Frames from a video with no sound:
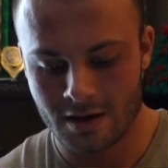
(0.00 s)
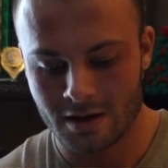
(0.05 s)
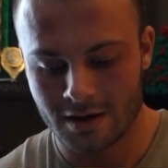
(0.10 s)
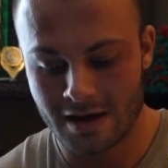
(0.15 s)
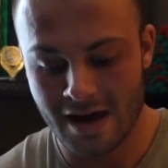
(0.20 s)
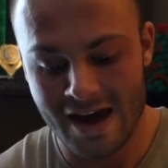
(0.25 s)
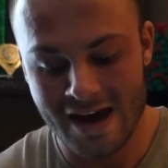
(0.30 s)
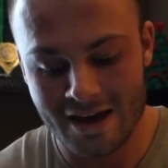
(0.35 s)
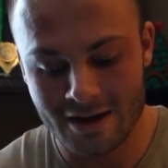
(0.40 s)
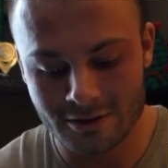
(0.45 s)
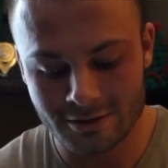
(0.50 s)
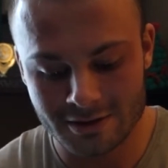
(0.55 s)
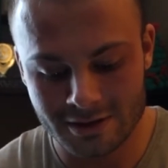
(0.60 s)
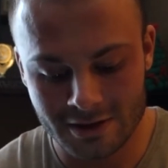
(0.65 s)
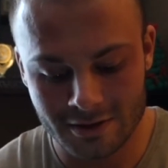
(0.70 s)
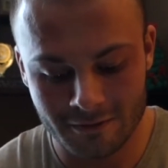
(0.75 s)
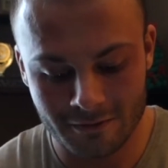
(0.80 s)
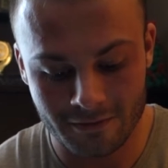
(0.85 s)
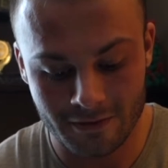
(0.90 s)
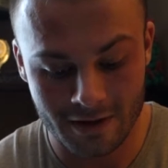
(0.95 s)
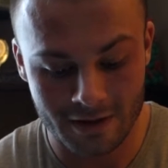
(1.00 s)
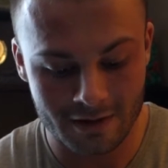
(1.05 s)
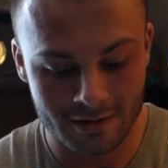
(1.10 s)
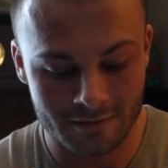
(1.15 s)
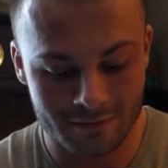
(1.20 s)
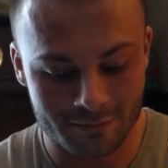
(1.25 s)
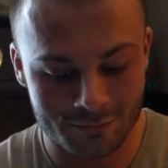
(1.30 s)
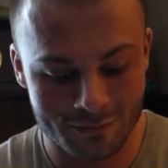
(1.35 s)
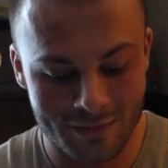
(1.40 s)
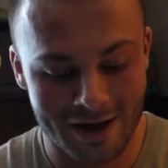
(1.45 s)
KLC Fit
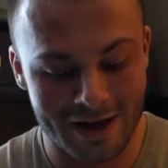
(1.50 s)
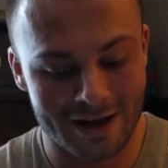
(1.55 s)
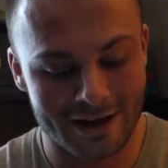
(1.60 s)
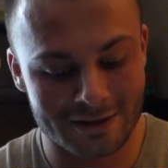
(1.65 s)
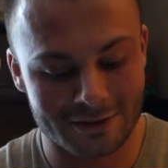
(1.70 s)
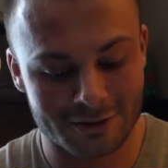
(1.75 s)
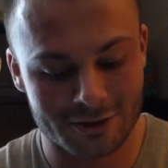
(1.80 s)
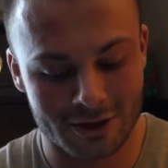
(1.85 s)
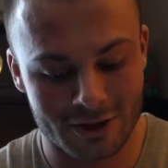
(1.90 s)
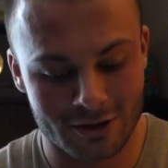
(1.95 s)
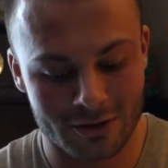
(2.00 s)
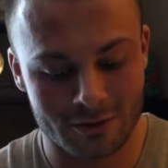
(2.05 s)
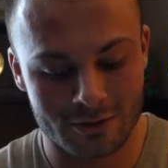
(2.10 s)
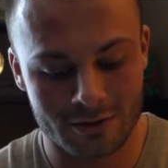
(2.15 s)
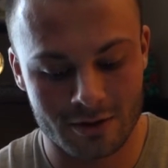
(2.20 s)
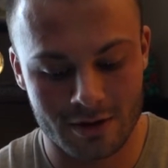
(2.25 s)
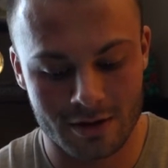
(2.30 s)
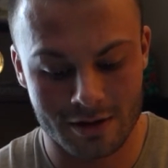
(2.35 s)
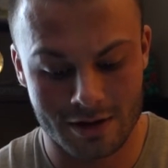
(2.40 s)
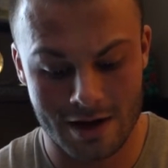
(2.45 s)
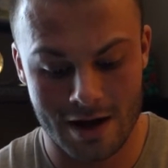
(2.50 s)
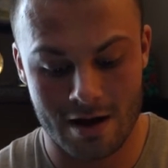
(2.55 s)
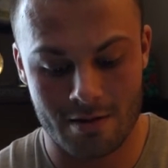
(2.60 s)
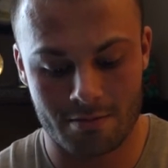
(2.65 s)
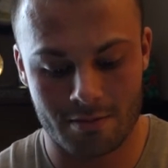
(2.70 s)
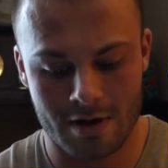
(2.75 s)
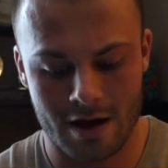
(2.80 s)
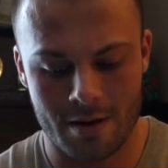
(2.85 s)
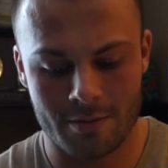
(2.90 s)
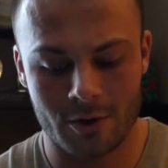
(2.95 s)
and Joe
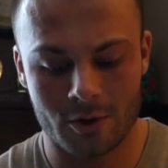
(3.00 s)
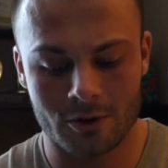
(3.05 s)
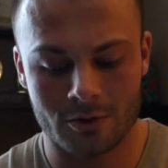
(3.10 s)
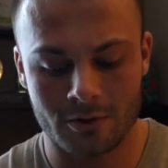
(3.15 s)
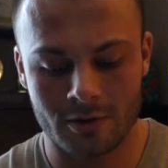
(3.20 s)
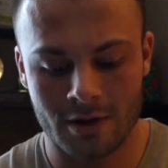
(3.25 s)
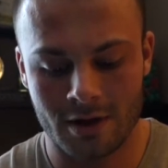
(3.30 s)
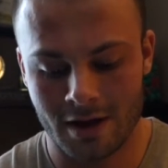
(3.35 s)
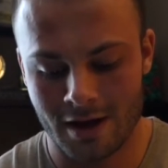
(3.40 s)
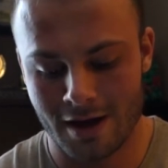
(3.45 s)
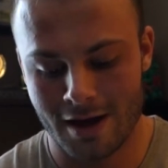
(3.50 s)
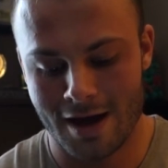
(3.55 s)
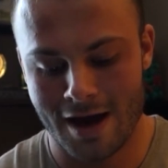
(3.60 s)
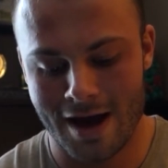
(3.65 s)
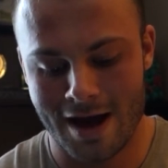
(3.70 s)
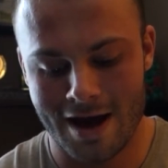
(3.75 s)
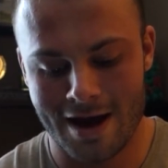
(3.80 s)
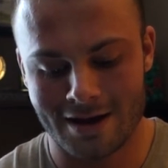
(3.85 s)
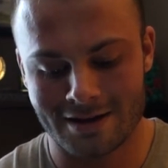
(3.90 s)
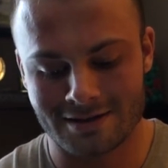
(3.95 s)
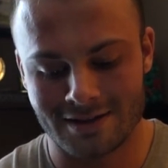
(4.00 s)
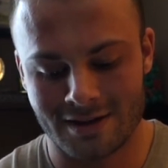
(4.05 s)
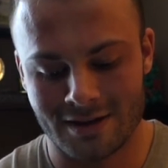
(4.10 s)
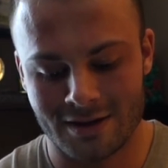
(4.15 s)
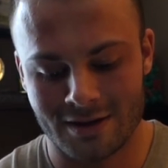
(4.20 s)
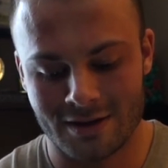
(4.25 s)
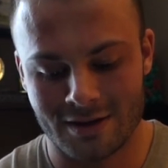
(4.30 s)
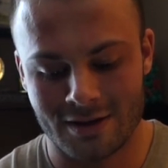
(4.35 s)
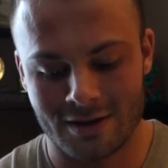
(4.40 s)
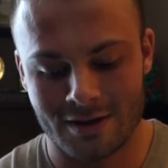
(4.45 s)
Communal asked,
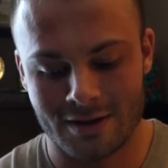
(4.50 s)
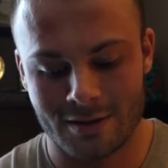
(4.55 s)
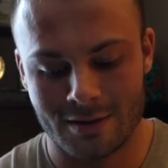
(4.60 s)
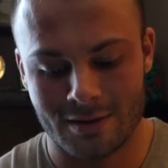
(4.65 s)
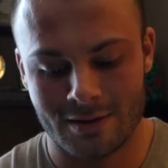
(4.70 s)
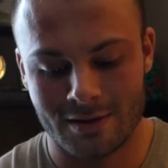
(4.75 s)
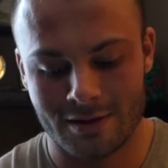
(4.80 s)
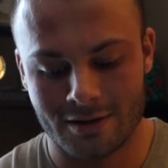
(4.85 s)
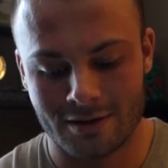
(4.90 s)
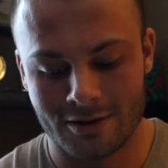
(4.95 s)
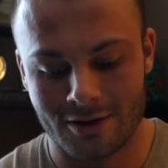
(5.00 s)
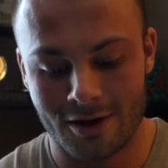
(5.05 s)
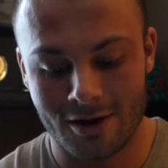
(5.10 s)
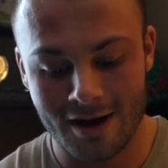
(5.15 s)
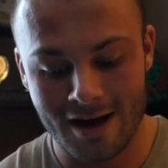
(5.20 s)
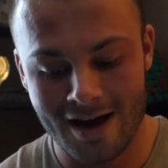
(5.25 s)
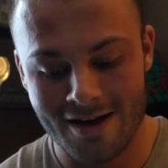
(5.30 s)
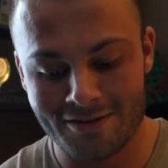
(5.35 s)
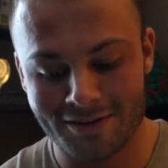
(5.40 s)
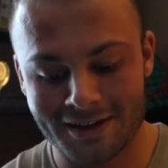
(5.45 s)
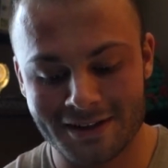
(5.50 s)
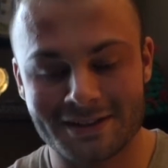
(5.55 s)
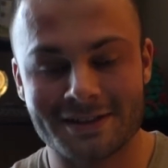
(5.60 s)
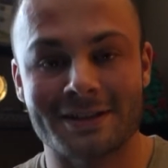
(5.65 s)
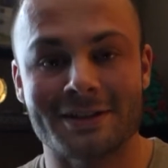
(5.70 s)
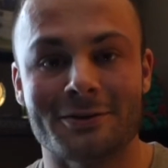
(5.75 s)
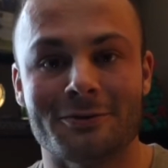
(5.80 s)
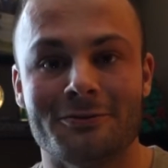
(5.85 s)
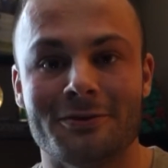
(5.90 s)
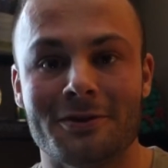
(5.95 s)
y'all have any
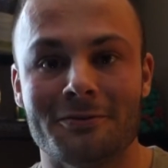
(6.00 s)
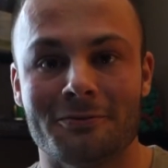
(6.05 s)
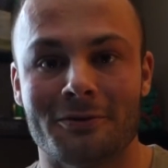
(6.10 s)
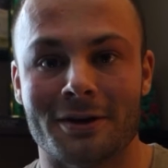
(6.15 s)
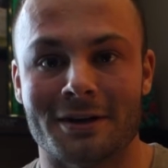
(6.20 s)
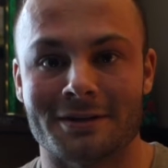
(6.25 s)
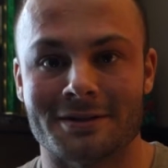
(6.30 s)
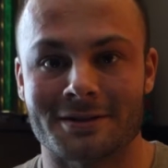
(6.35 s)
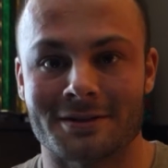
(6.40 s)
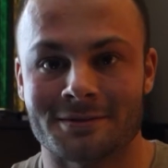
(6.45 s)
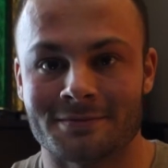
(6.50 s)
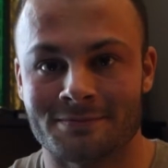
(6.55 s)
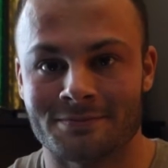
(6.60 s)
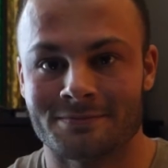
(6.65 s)
single fit friends?